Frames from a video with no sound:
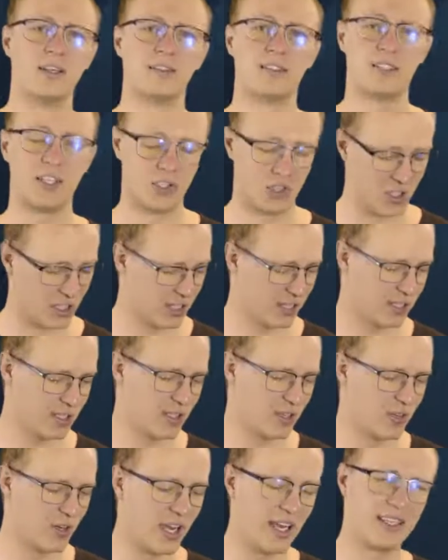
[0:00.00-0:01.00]
digit,
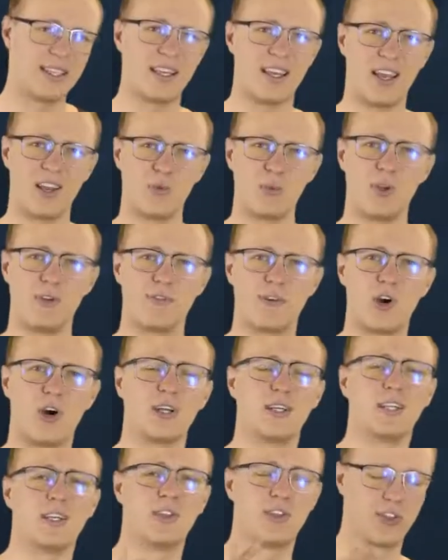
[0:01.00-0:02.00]
right? And we've
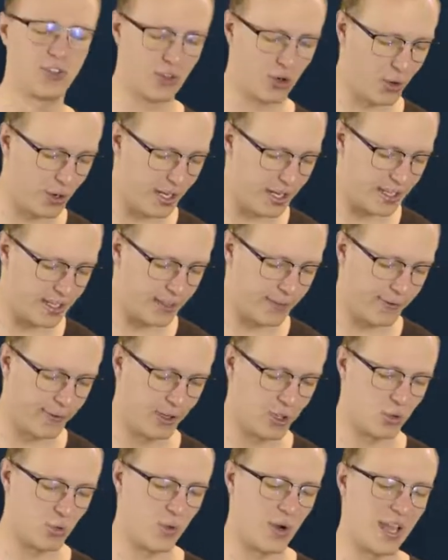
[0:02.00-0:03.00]
got three
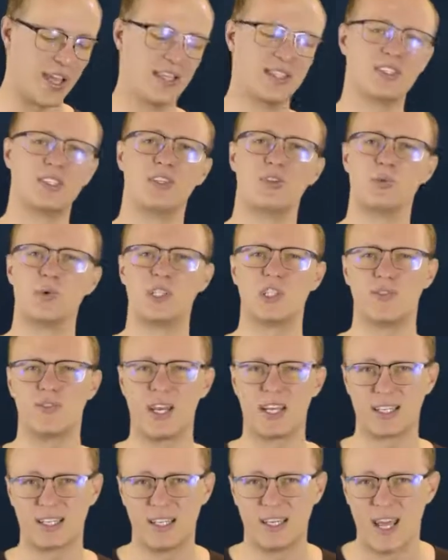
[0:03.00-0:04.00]
different ways in which
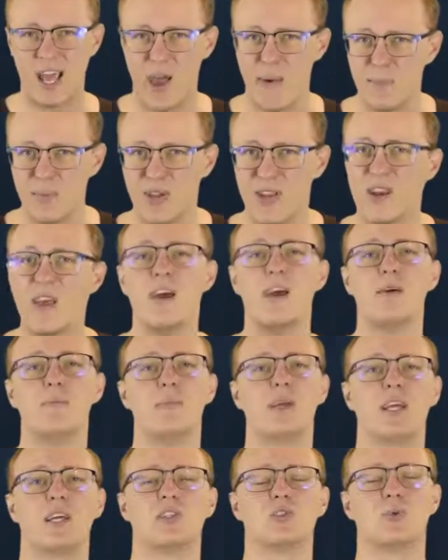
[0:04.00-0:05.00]
that can happen
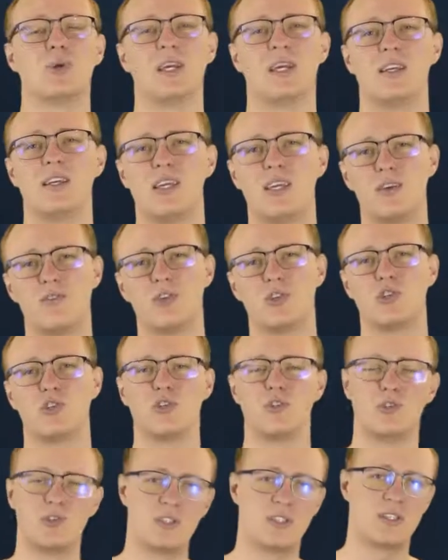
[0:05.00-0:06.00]
because we can either
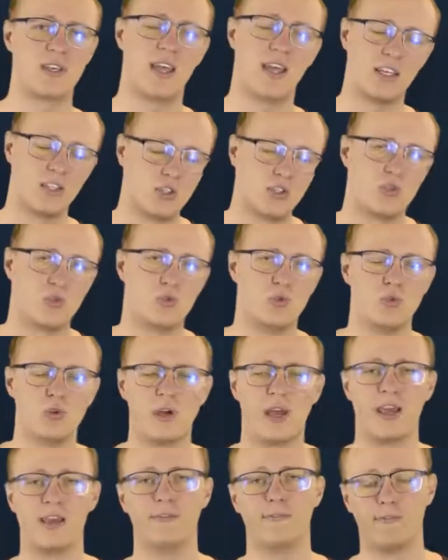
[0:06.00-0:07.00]
choose a
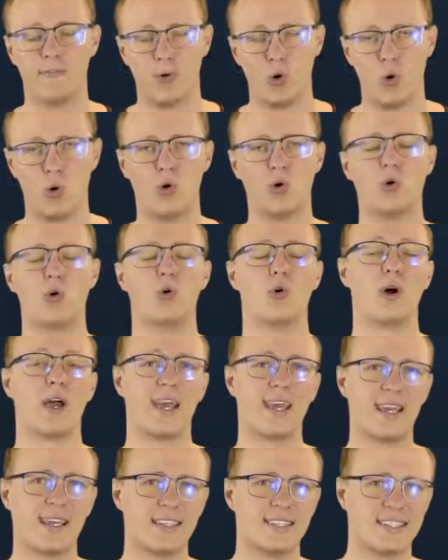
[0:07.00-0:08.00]
2, a 4, or
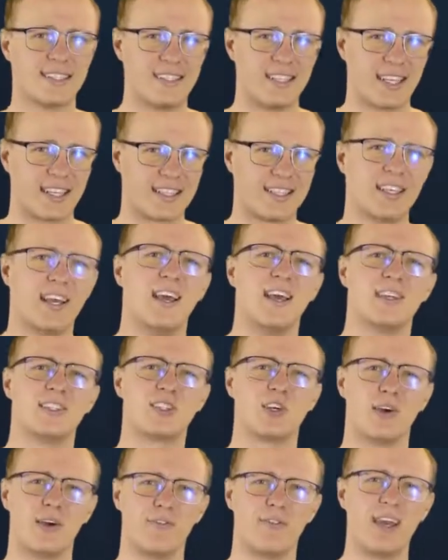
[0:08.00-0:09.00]
a 6.
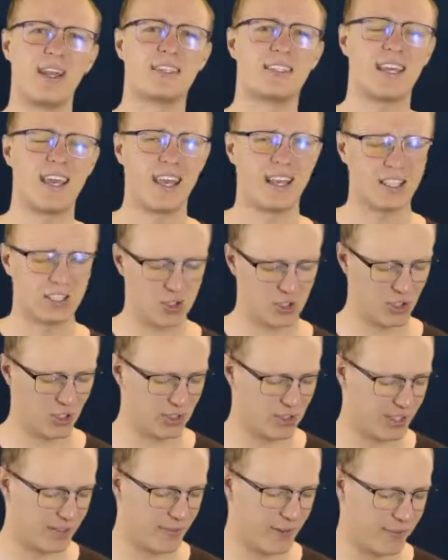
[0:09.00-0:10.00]
So event x,
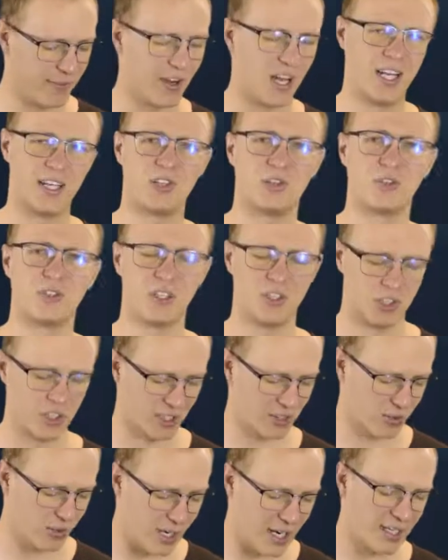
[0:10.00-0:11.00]
choosing the final
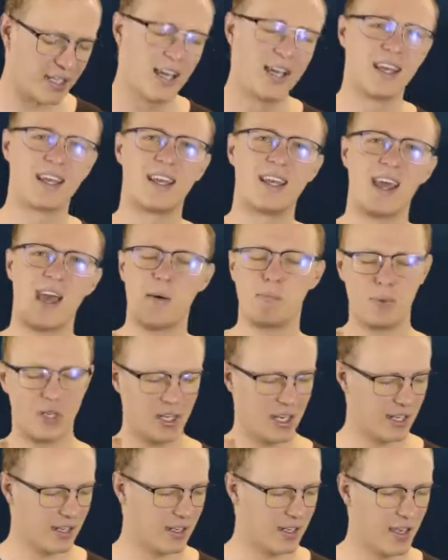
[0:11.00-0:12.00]
digit, right, can
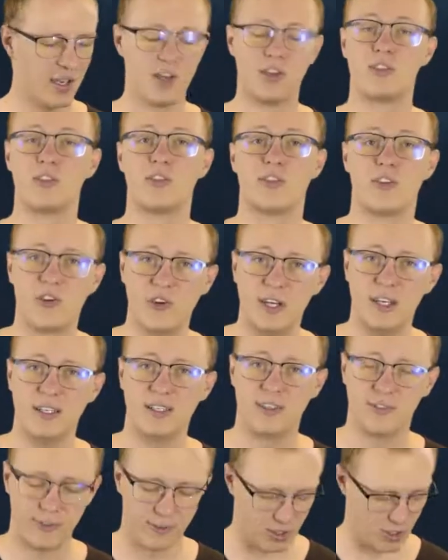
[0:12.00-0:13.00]
happen in three
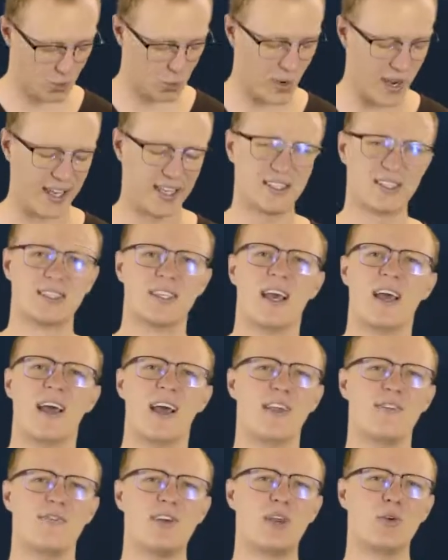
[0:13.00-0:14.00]
different ways.
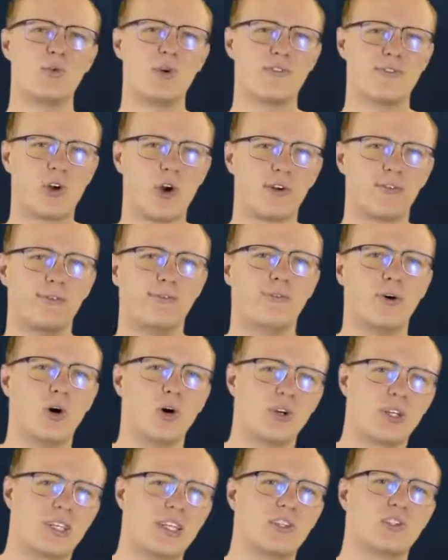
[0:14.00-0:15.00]
And then we've got
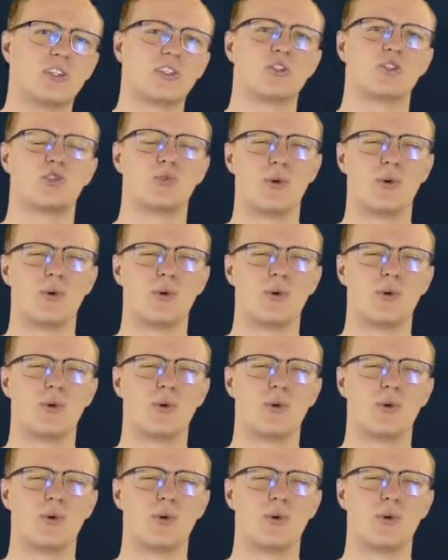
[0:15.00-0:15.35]
four digits